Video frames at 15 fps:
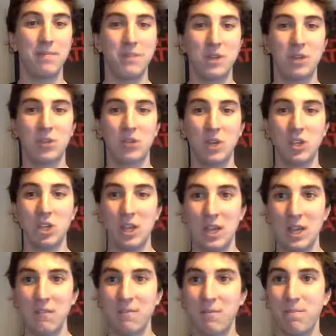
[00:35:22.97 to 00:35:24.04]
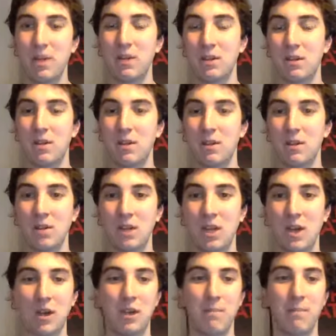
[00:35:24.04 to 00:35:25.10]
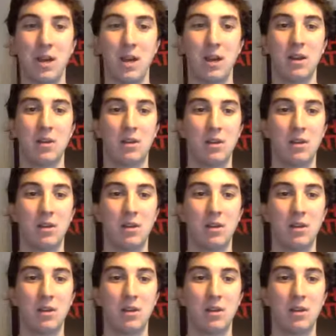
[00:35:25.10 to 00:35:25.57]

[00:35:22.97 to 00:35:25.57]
this creature, even bigger than the Iron Man.